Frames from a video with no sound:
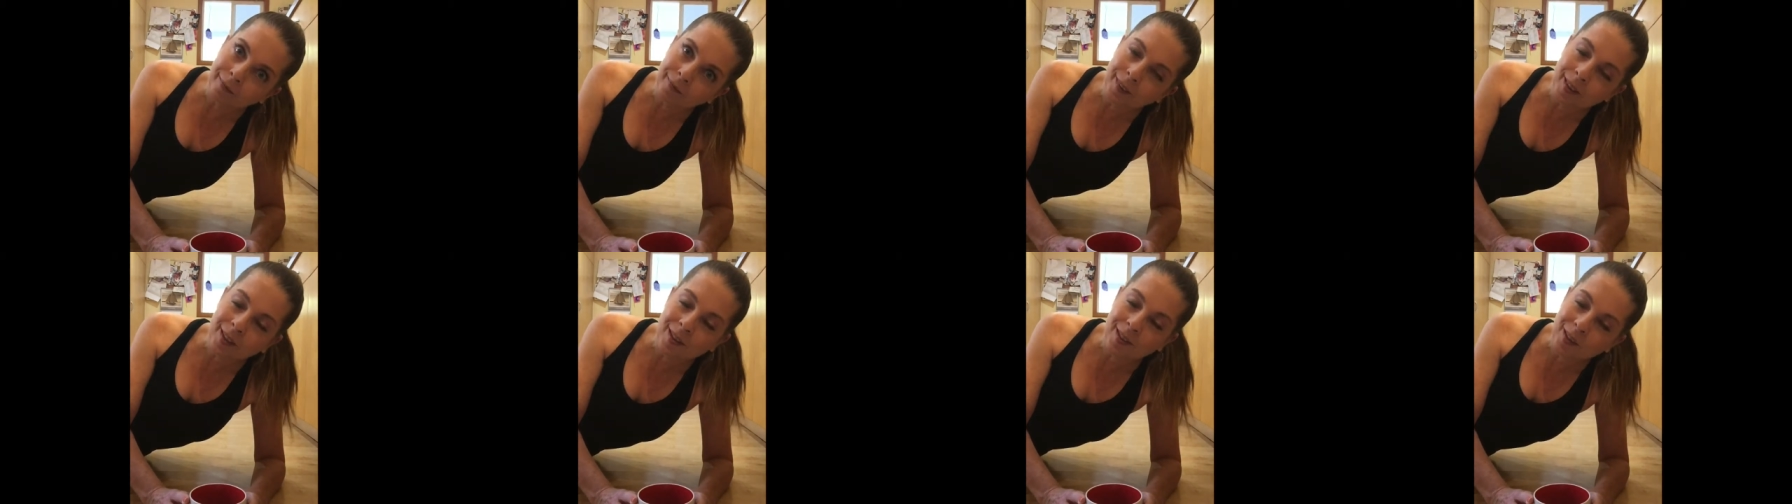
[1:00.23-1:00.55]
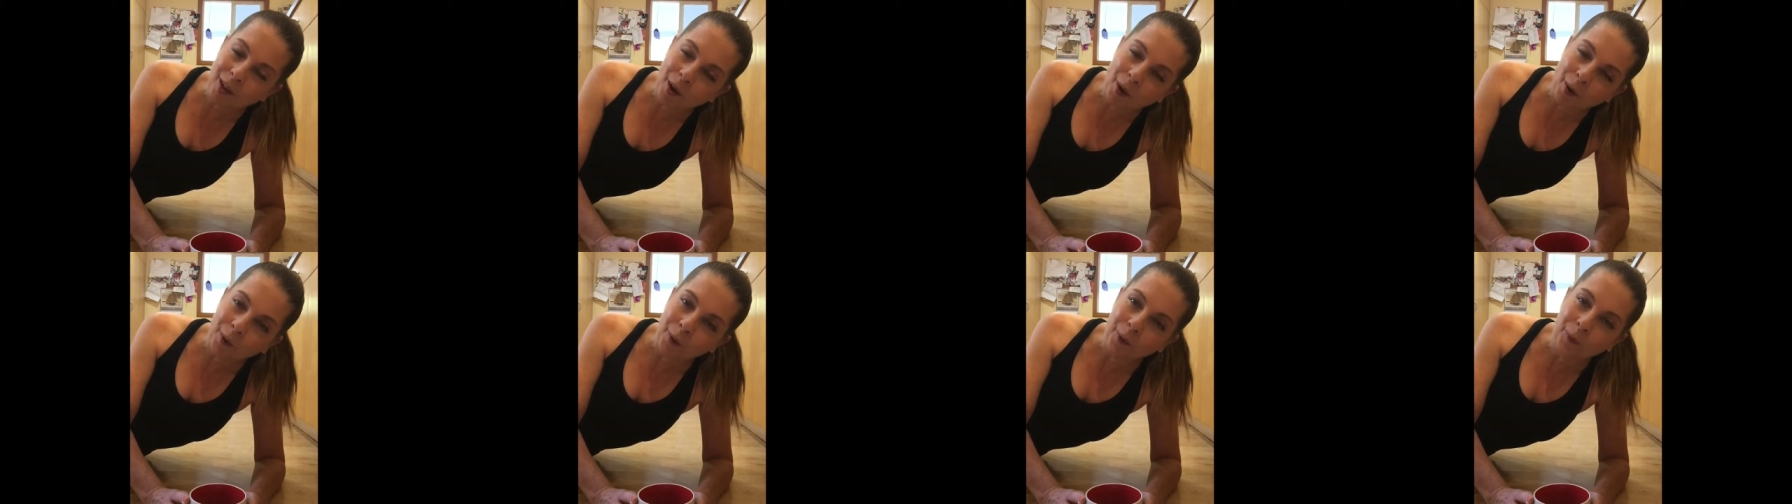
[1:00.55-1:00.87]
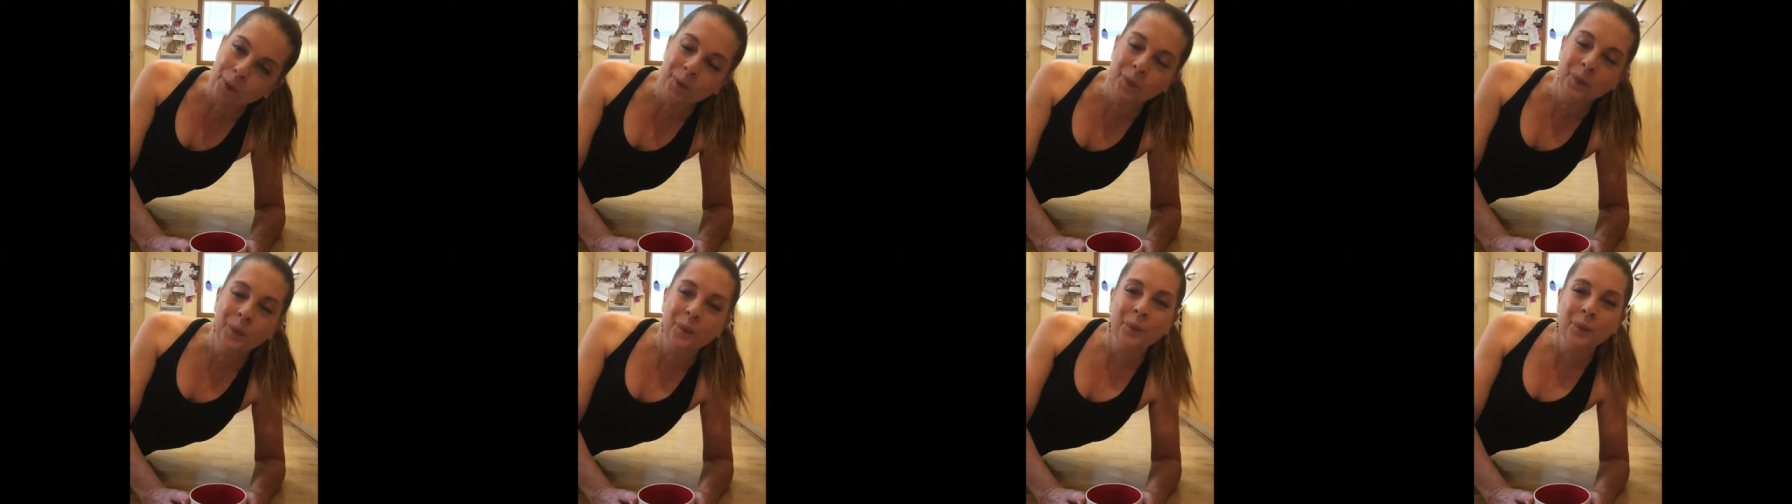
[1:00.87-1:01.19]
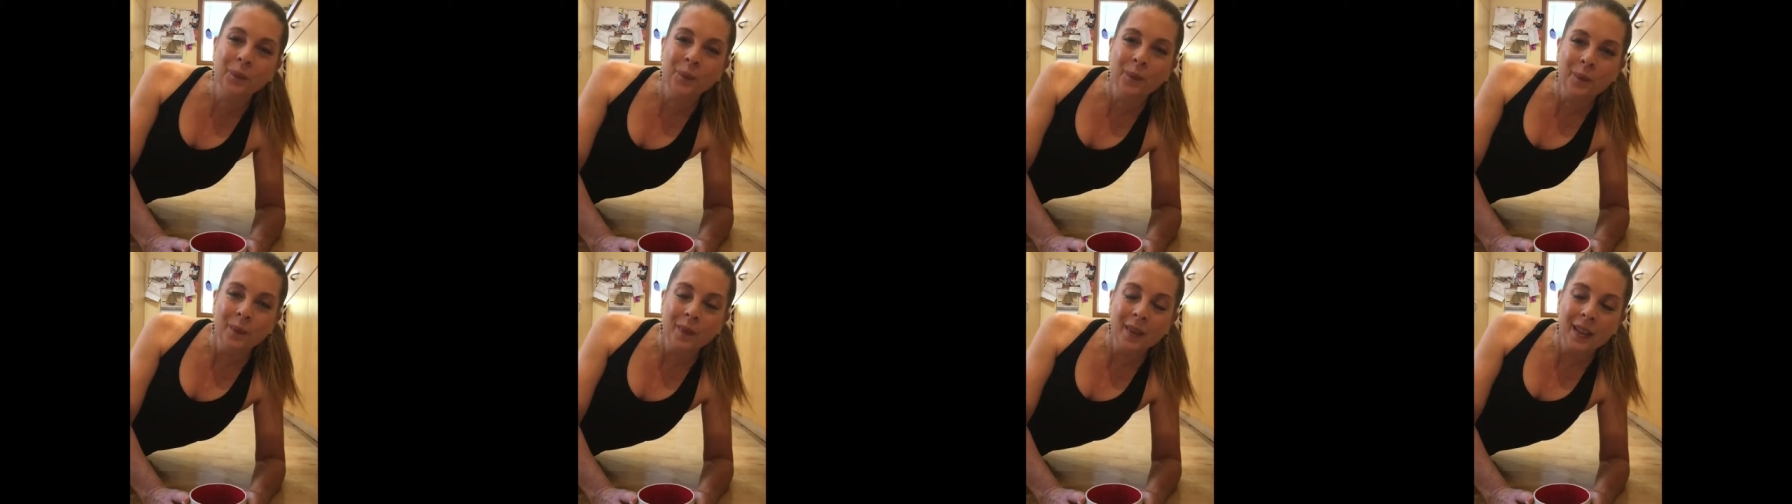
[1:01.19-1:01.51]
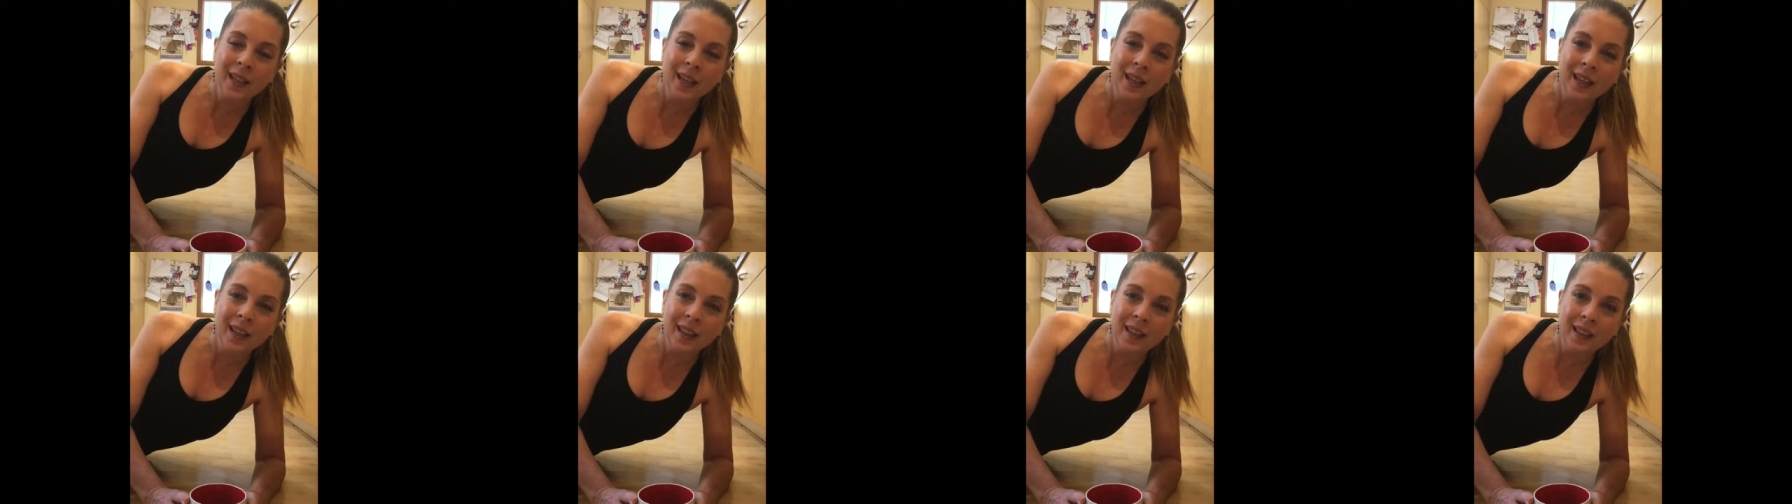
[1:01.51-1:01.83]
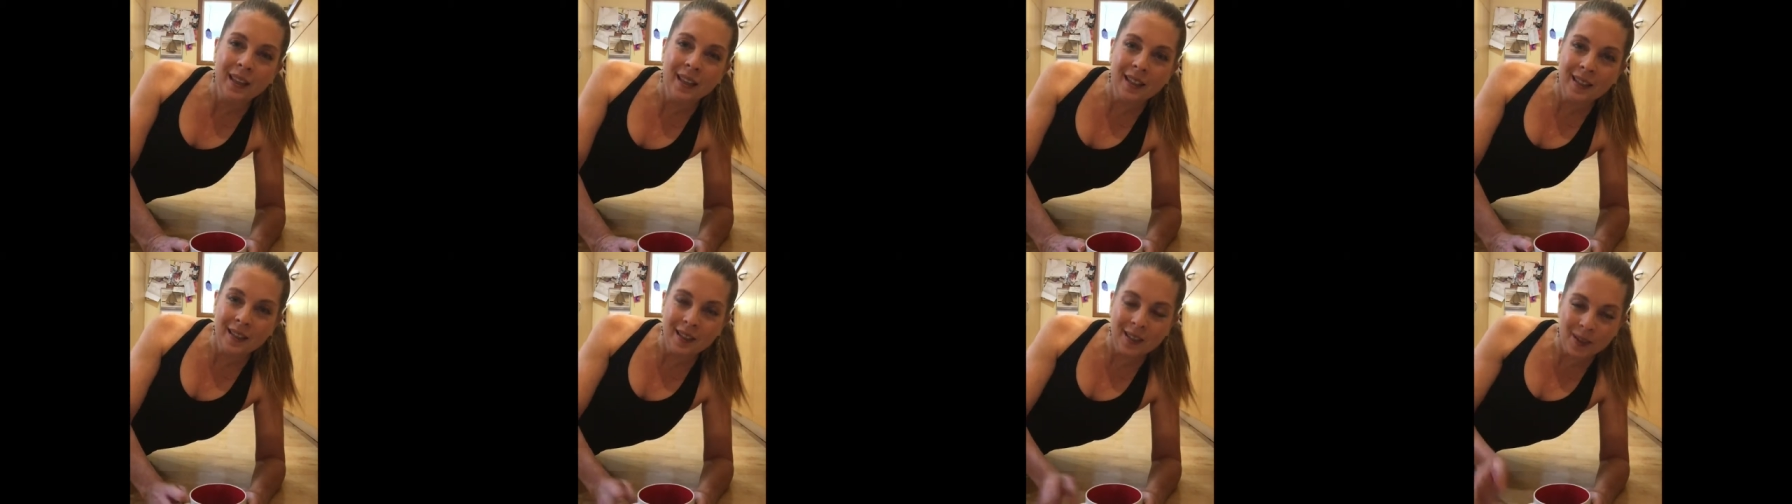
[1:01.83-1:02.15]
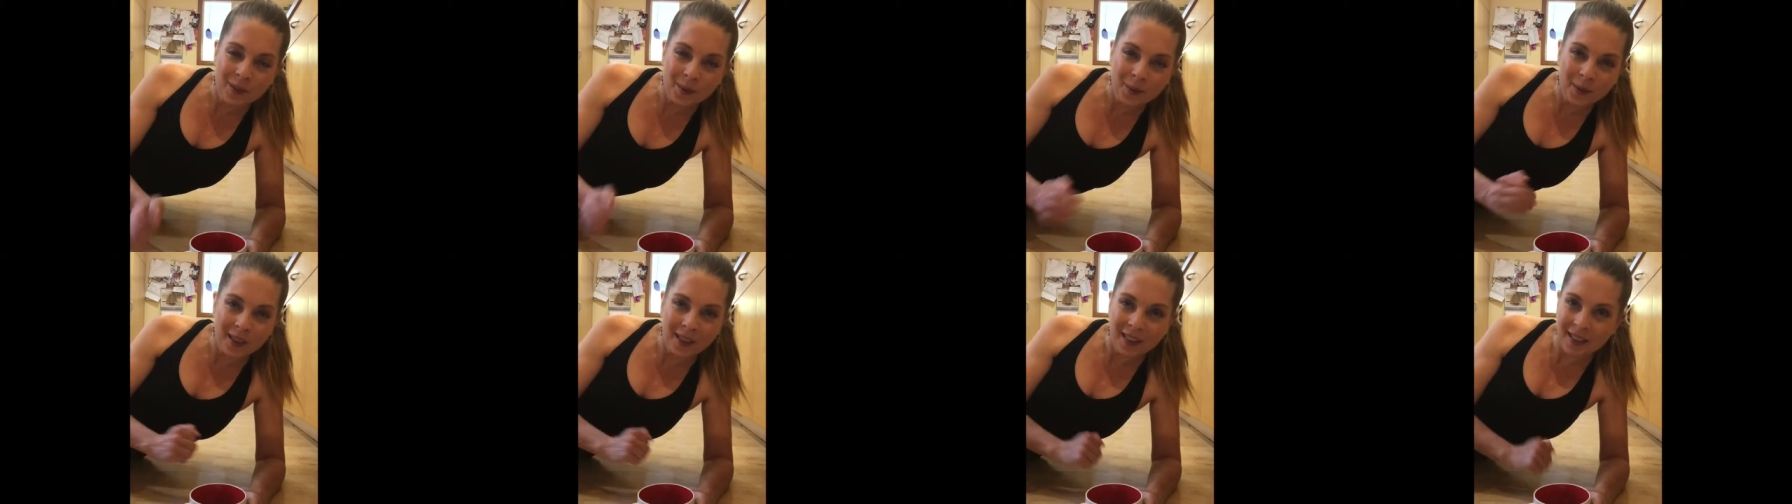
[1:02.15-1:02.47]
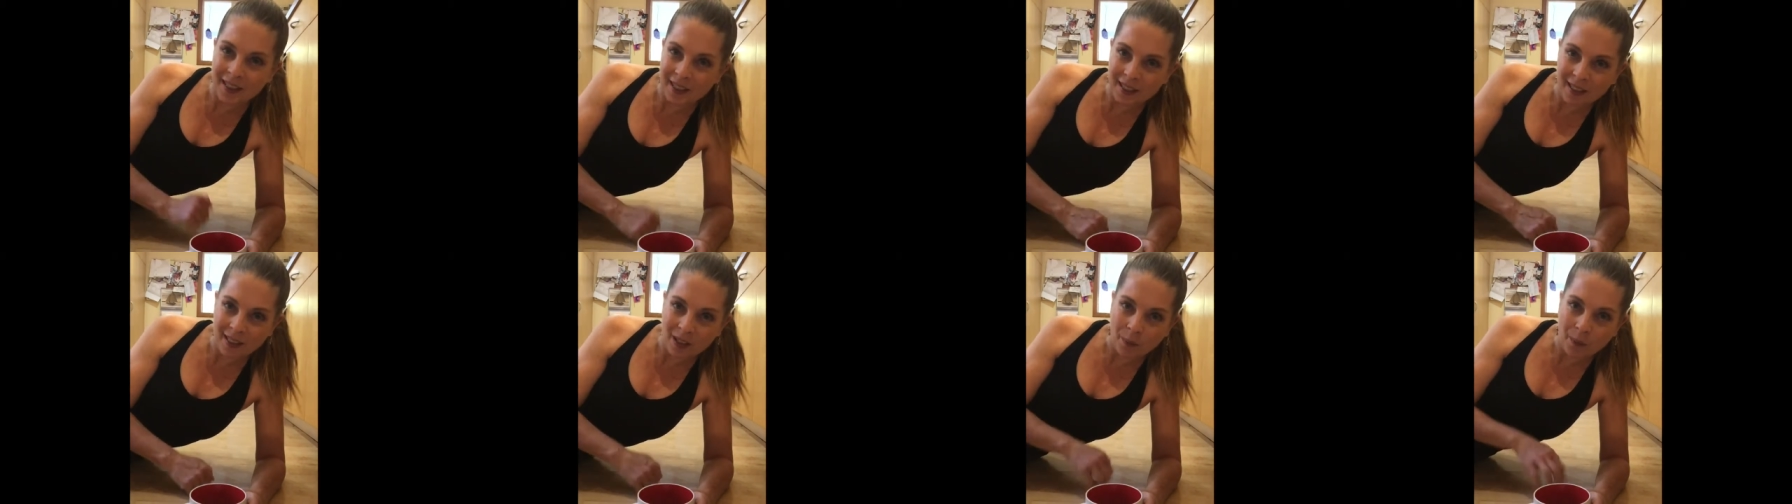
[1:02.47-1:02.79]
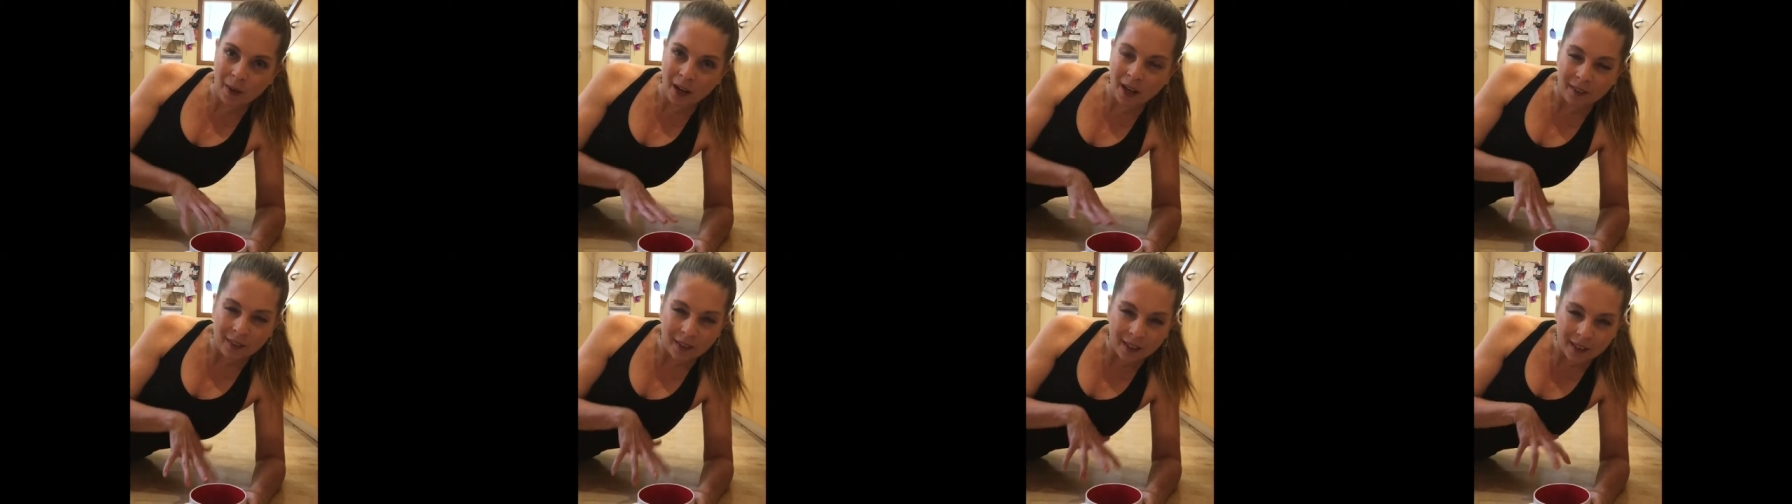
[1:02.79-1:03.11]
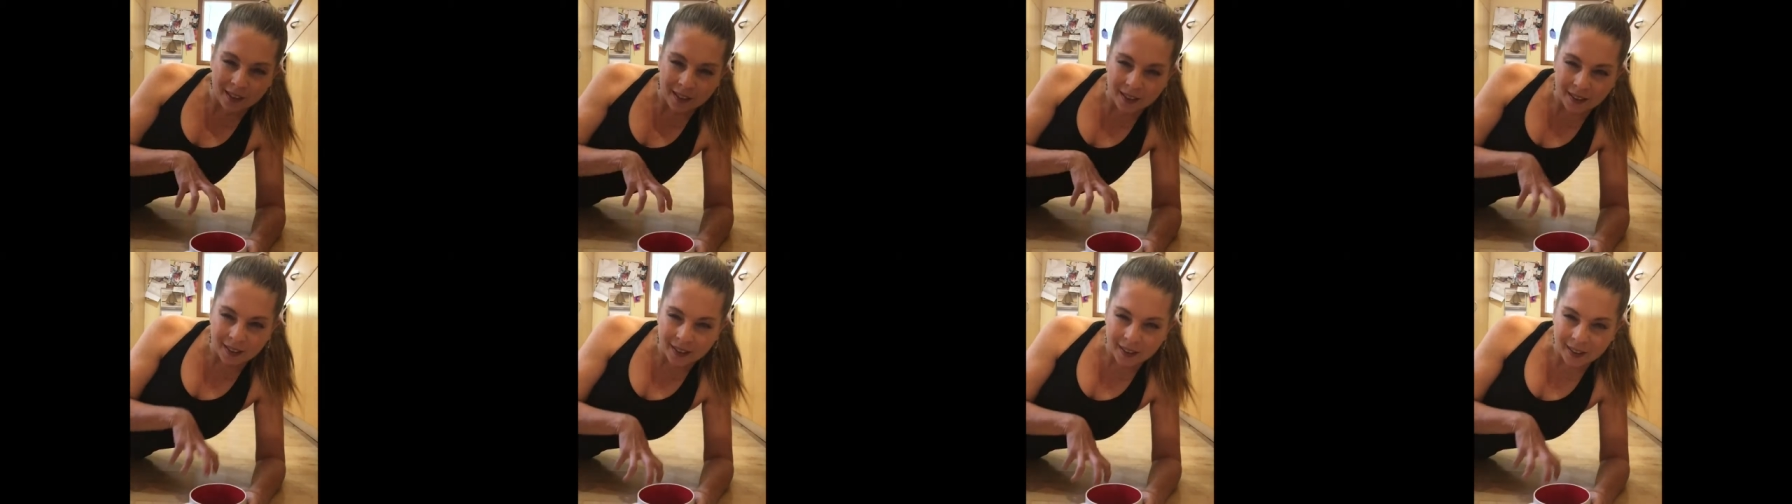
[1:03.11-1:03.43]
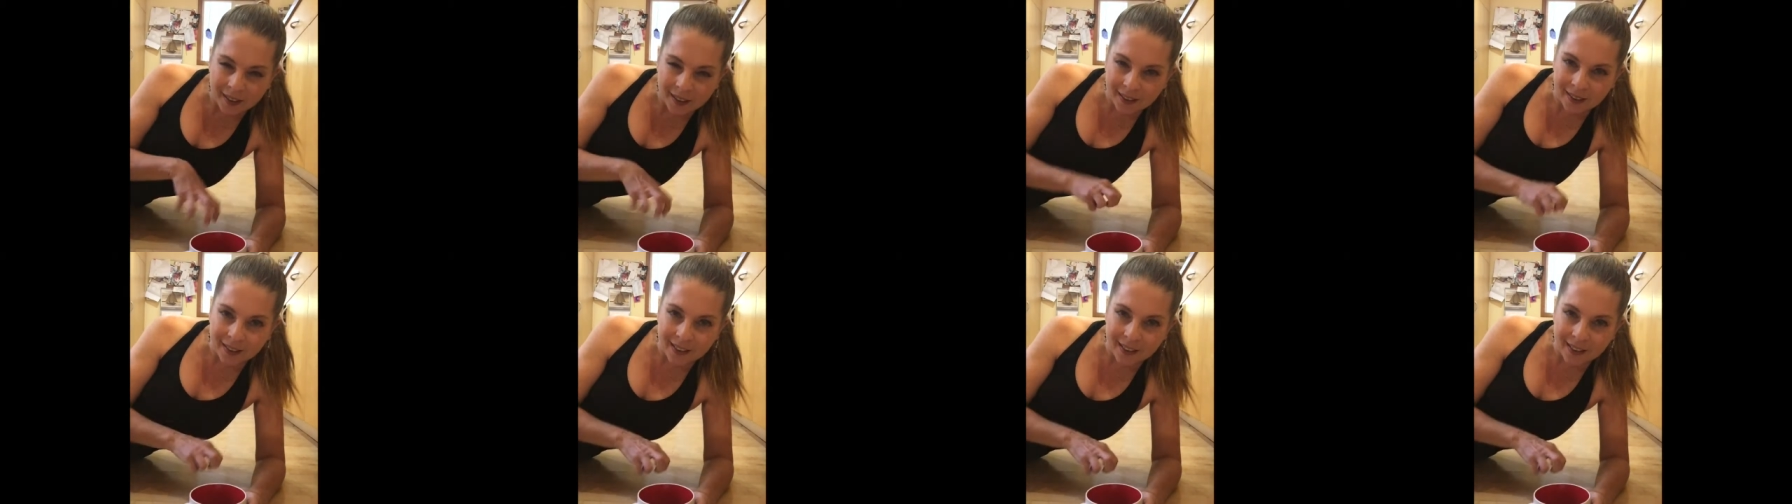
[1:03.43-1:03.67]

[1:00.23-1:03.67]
So this is what this is about, these little